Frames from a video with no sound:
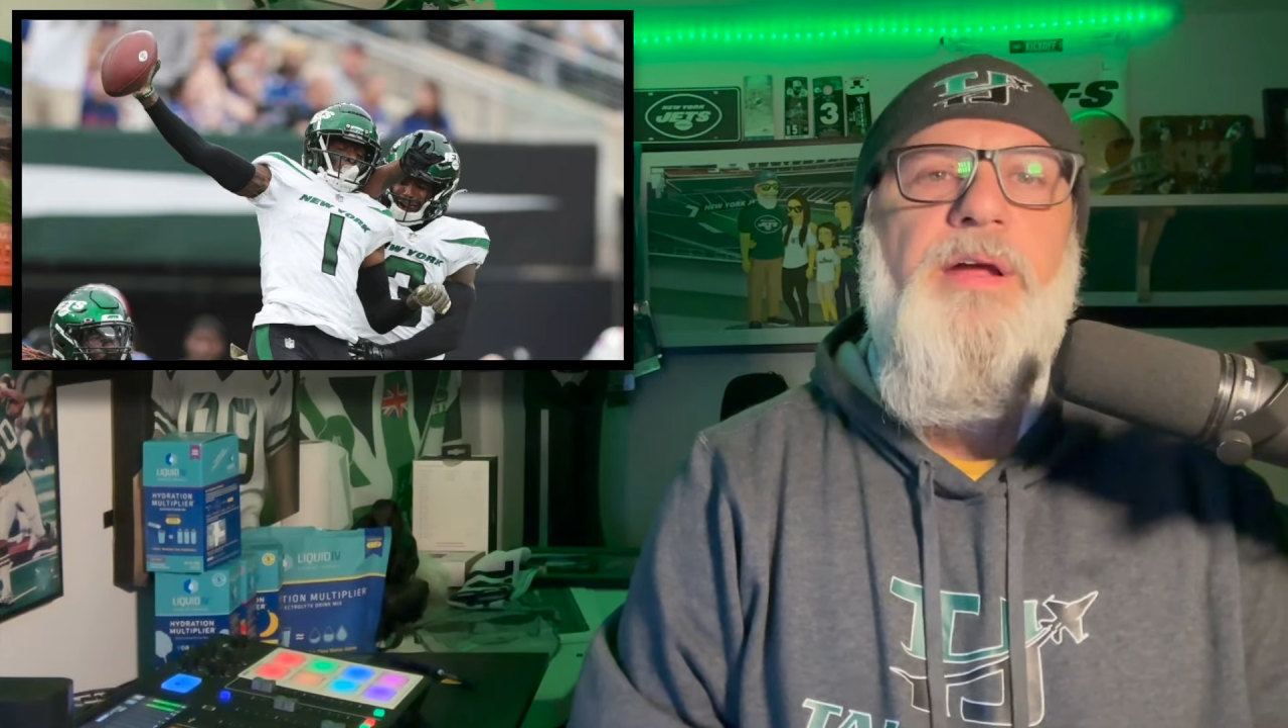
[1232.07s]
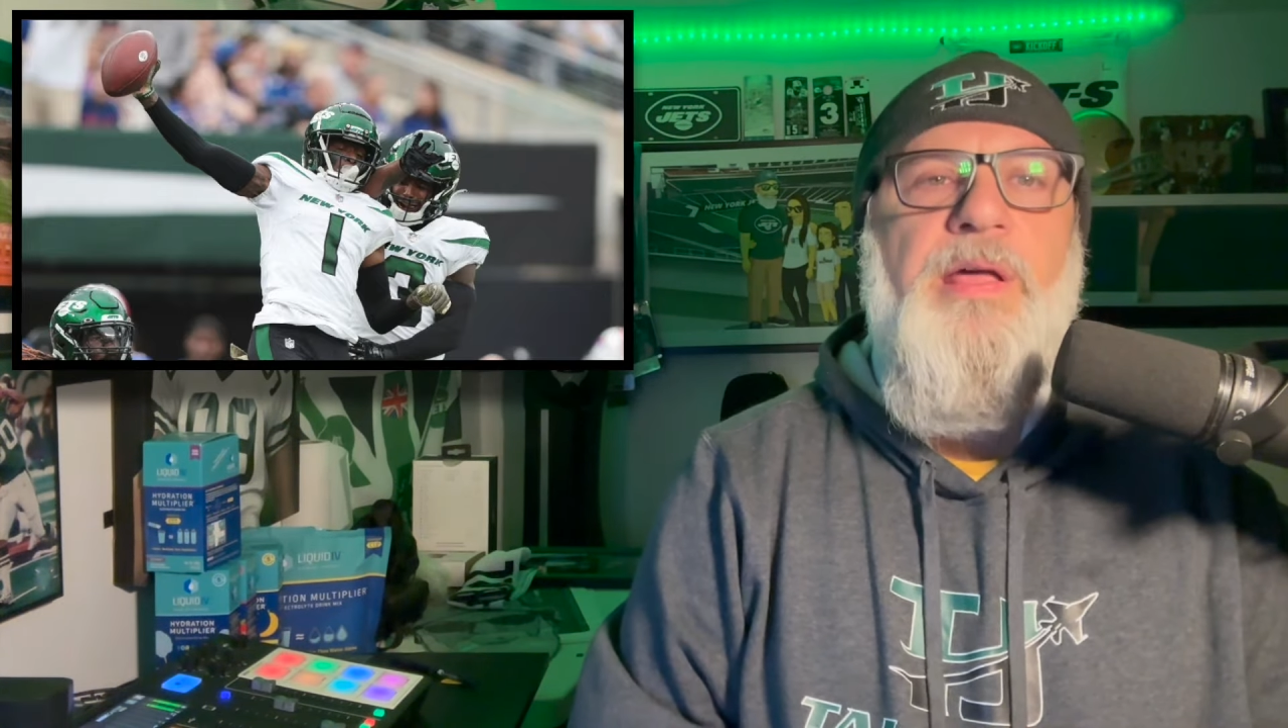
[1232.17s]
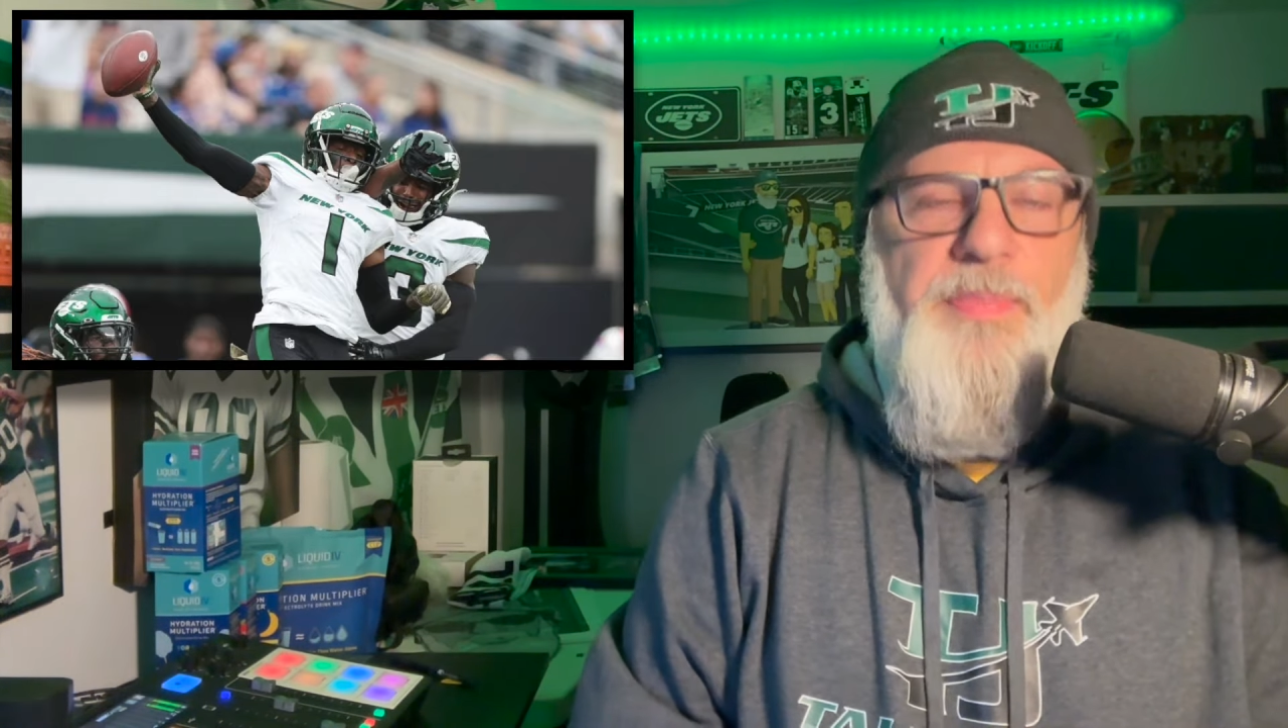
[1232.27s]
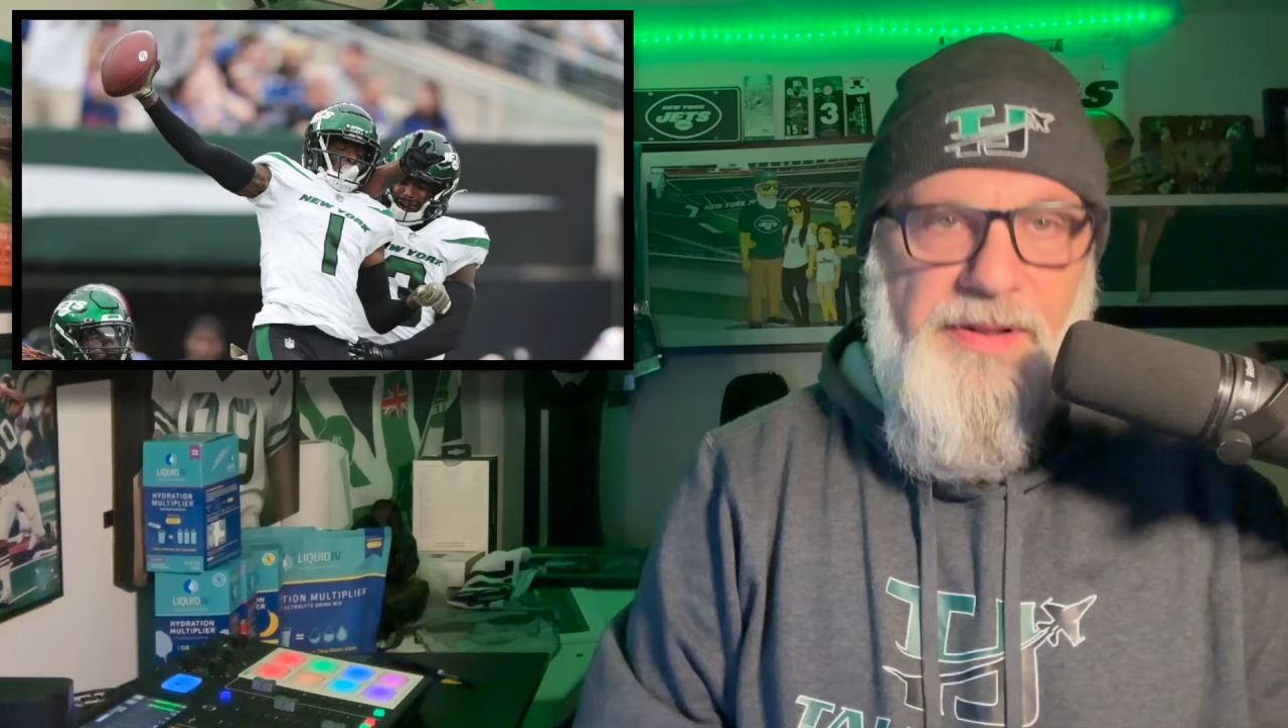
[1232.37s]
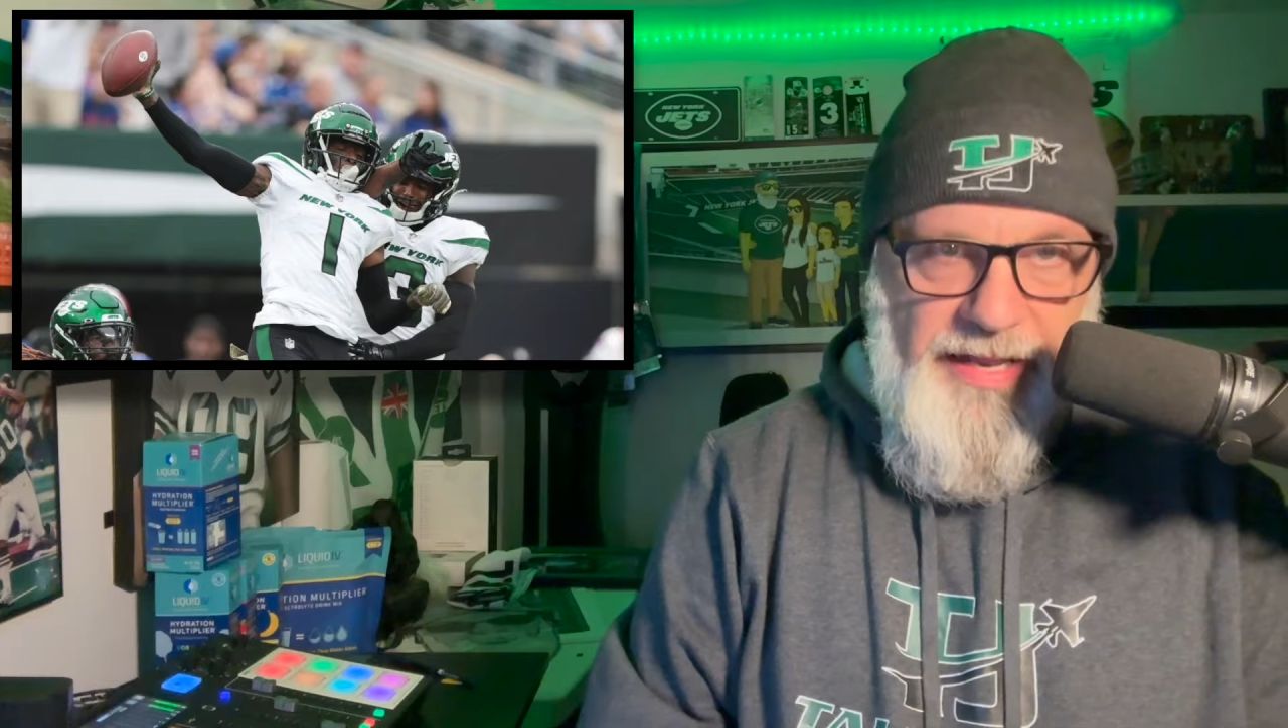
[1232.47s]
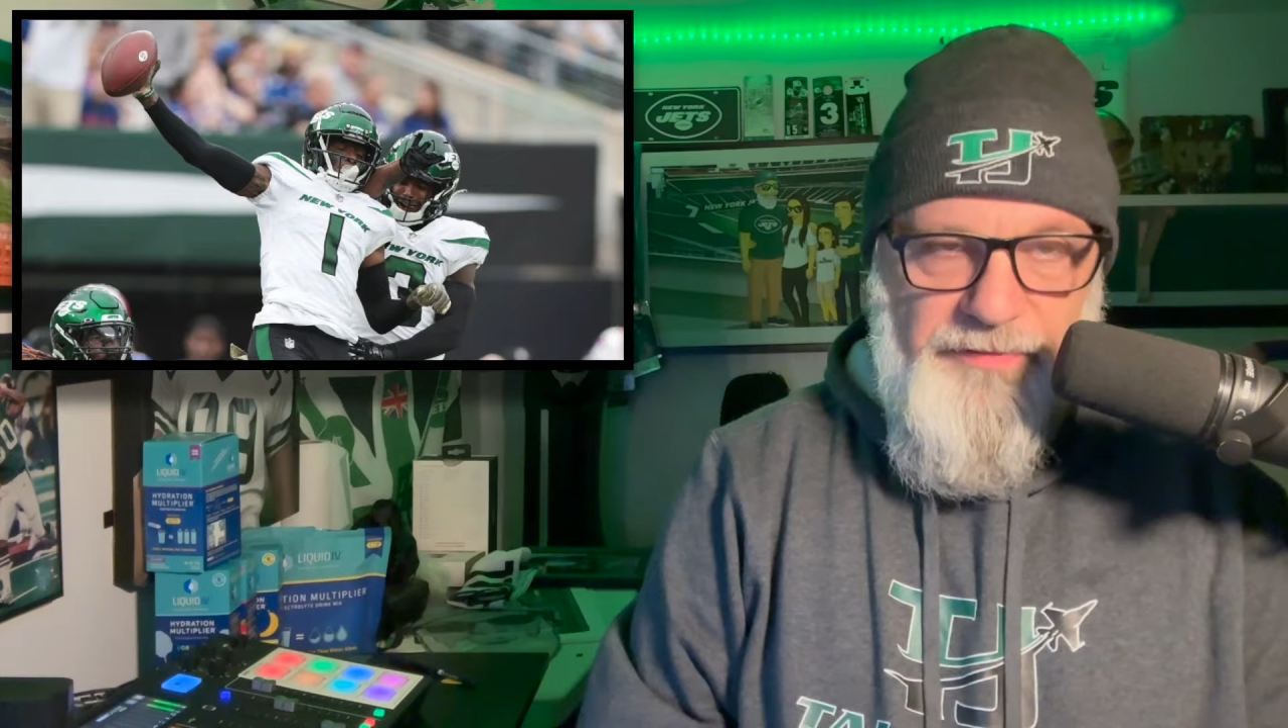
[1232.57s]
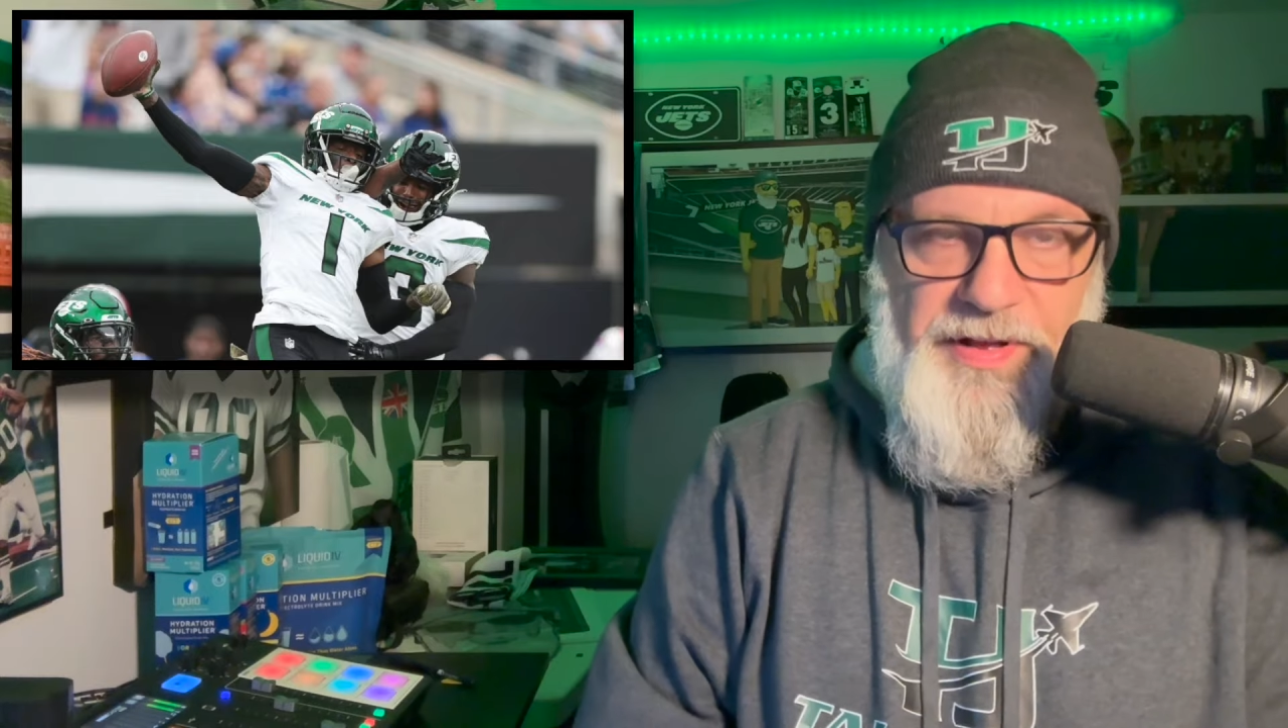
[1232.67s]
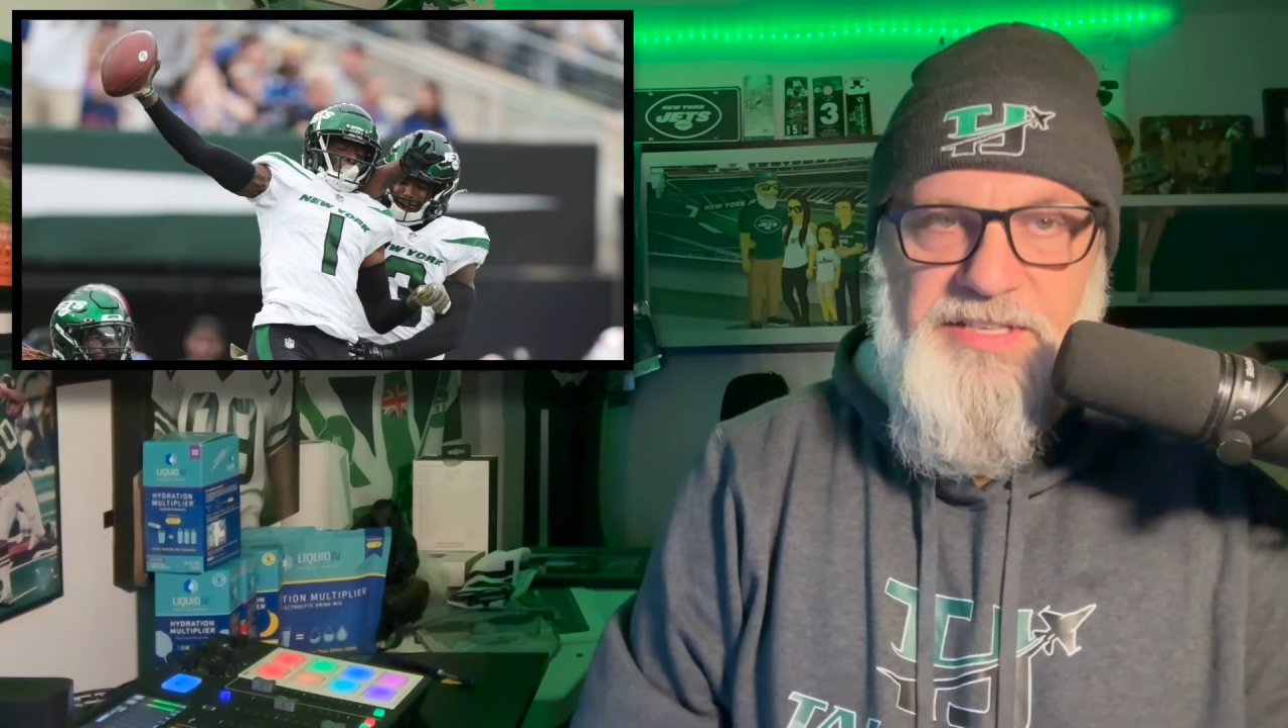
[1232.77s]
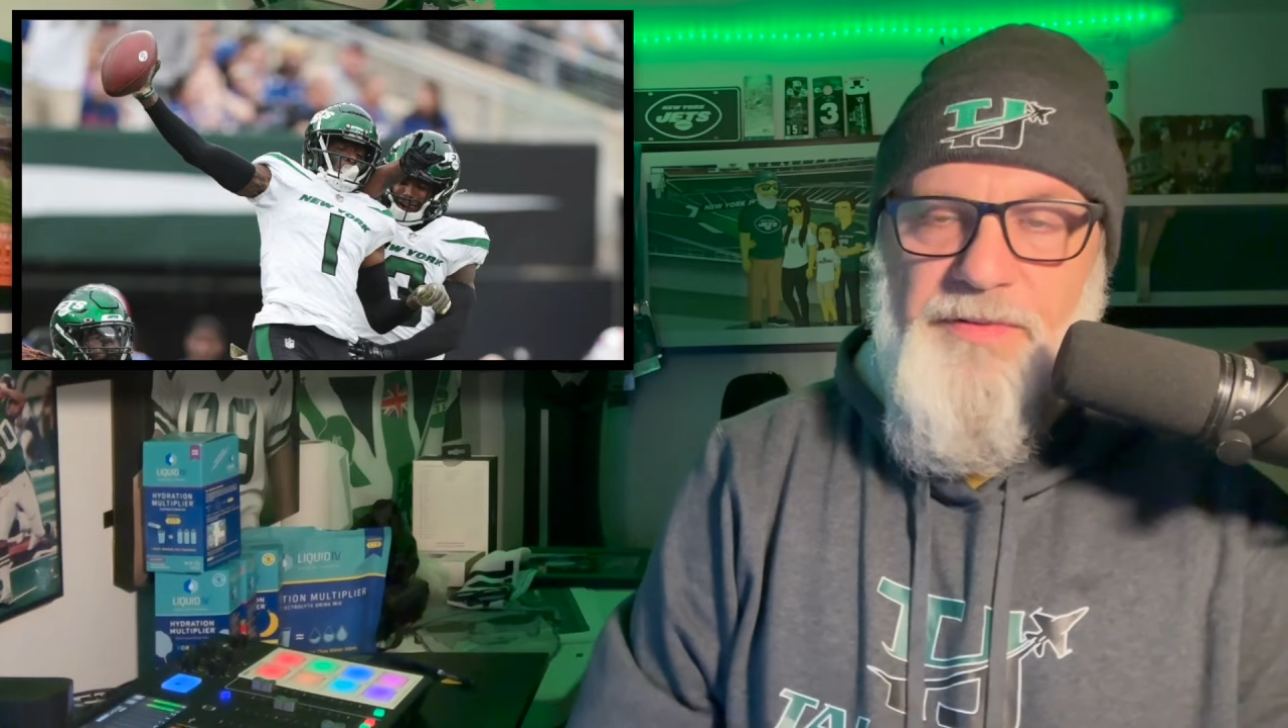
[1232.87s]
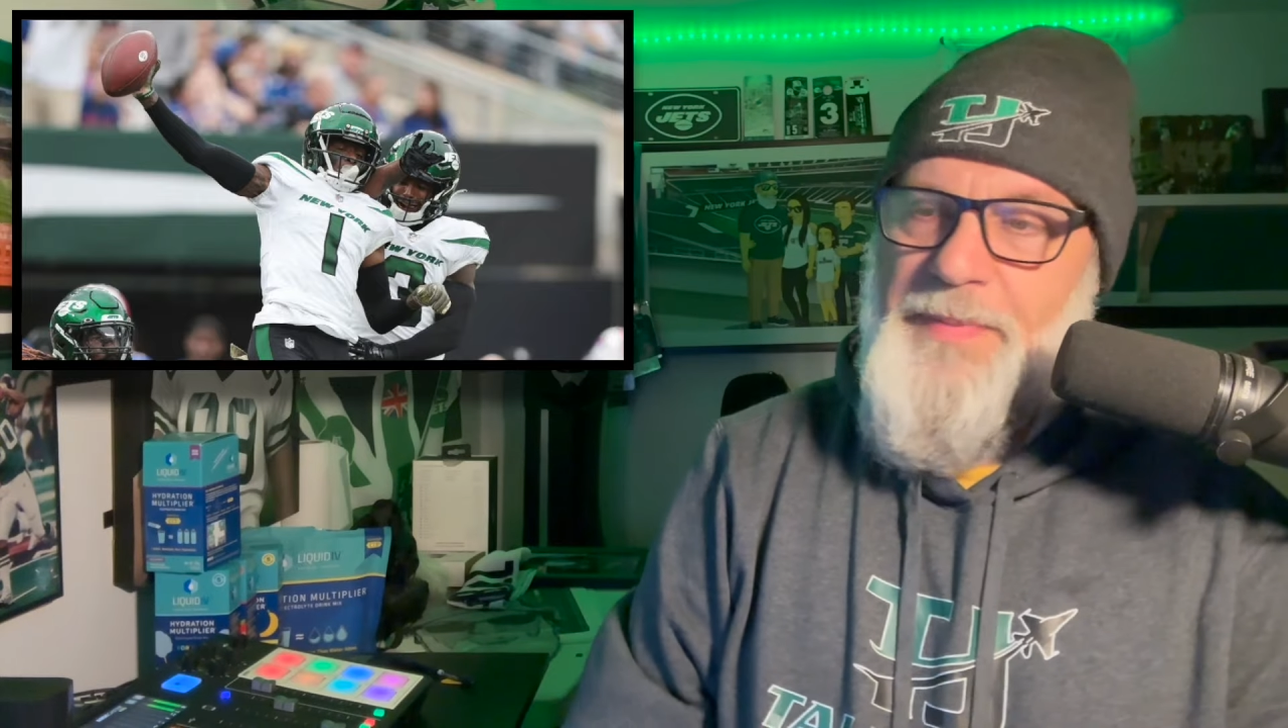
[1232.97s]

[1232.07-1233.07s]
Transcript: in the defensive